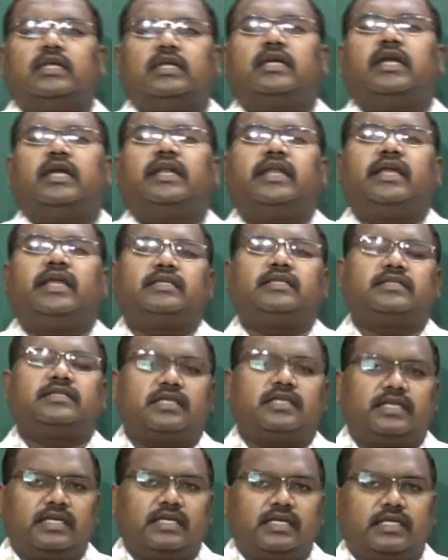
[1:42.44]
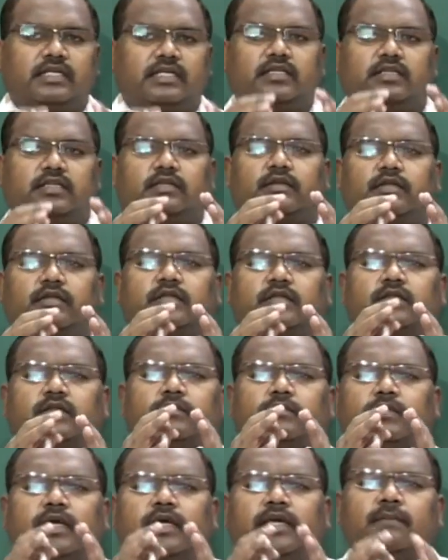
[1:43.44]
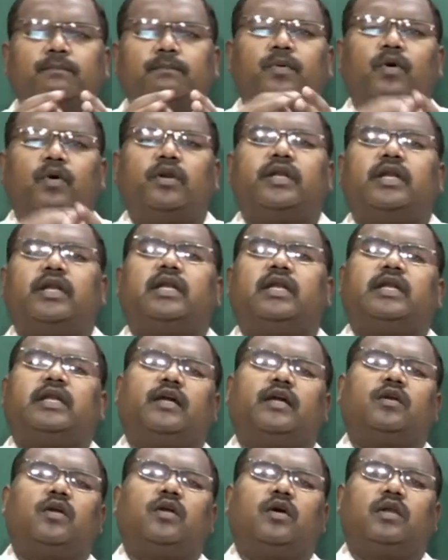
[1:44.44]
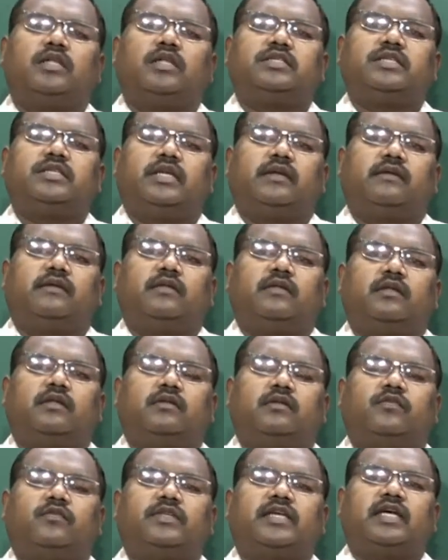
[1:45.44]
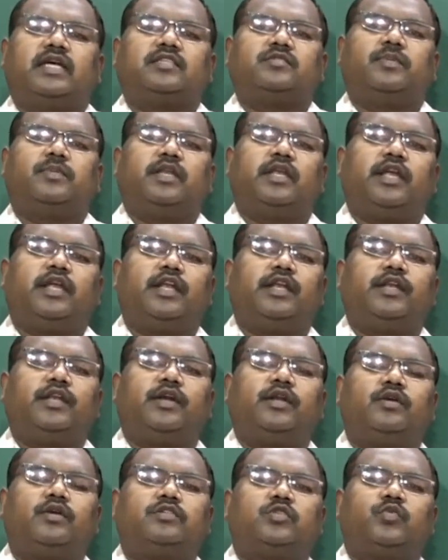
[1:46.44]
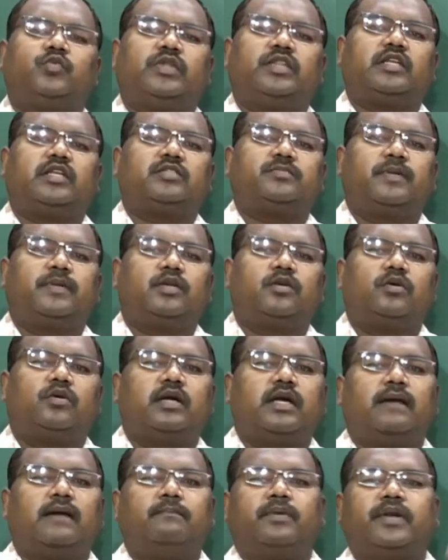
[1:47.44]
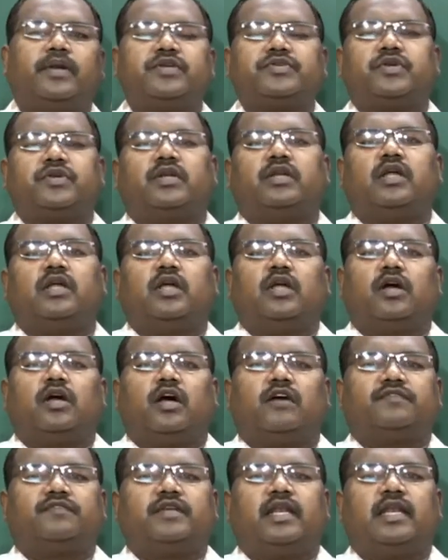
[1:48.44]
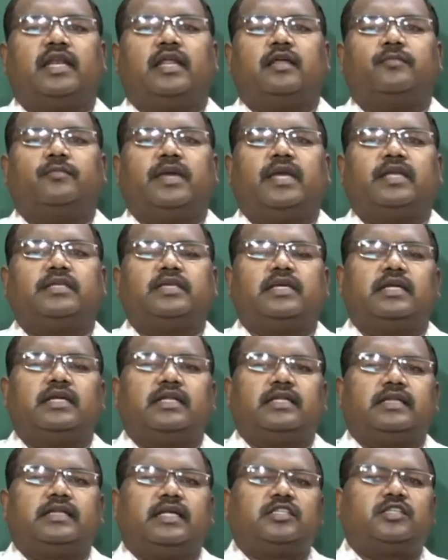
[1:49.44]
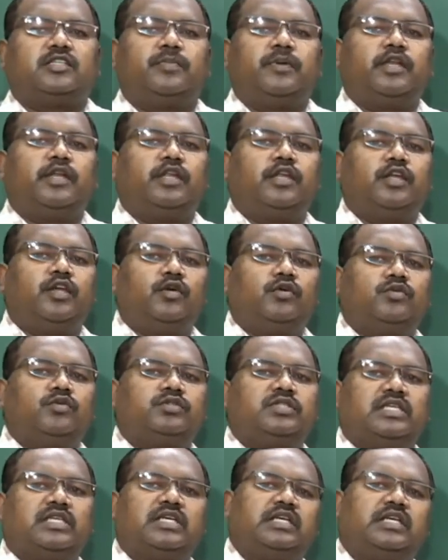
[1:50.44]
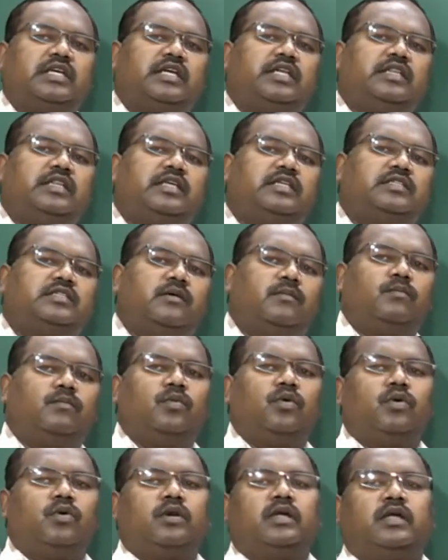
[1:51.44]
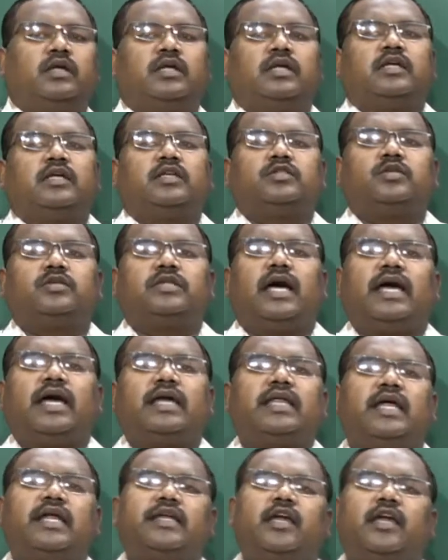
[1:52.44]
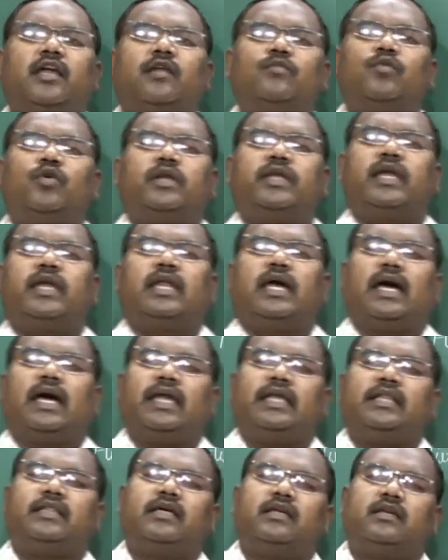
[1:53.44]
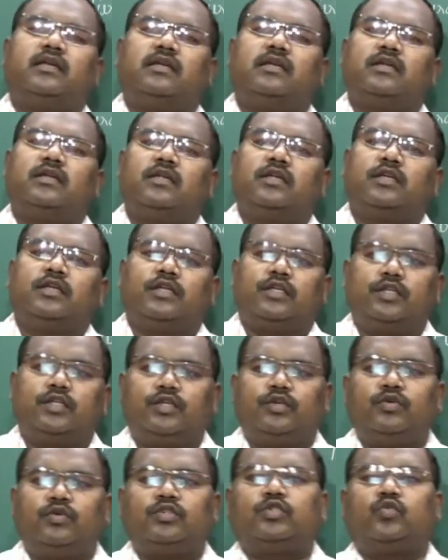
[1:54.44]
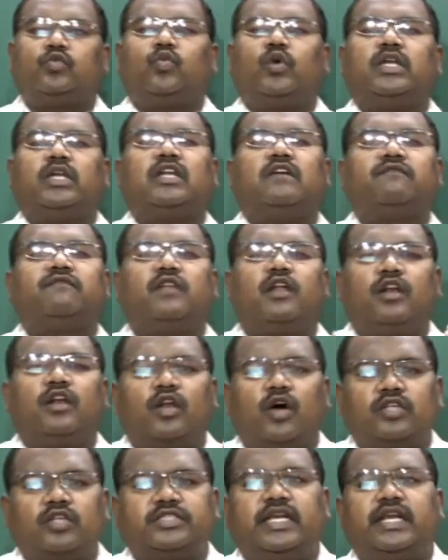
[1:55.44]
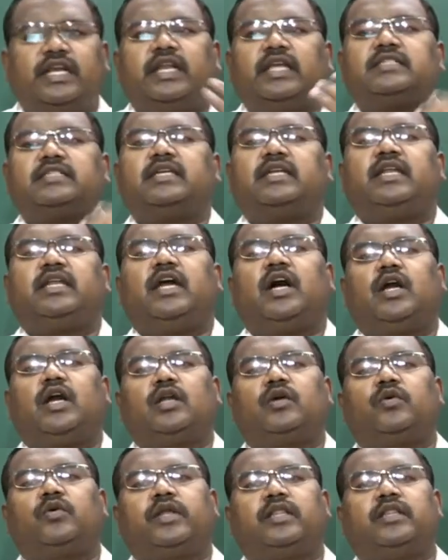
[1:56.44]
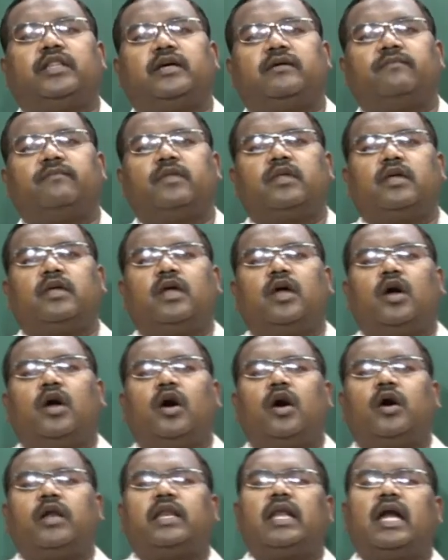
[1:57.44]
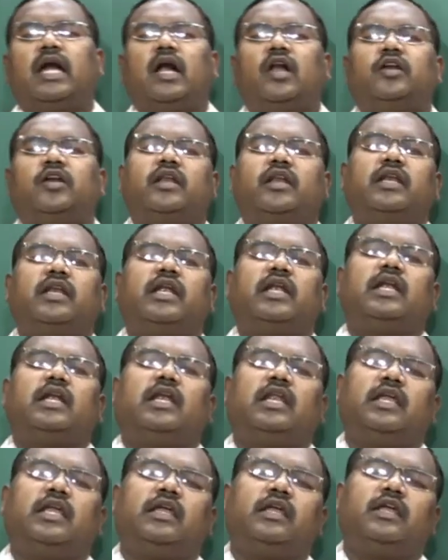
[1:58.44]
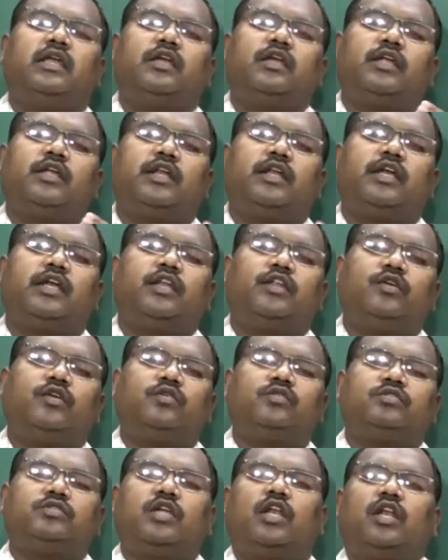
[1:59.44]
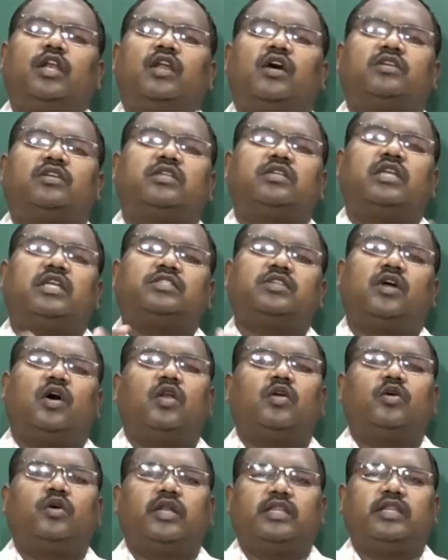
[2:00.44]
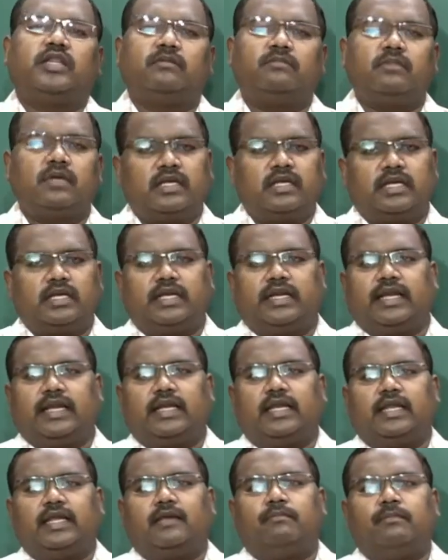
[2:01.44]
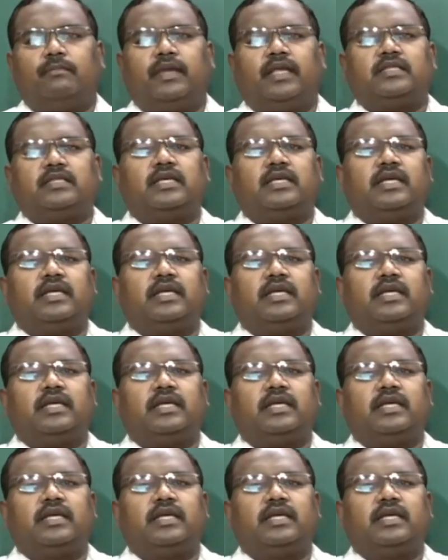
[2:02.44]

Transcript: it is the important technology which has been introduced with respect to compression of still image that's been used in this mode. So the hierarchical mode can either use one of the lossy DCT algorithm or an alternately it can use the lossless algorithm technique, means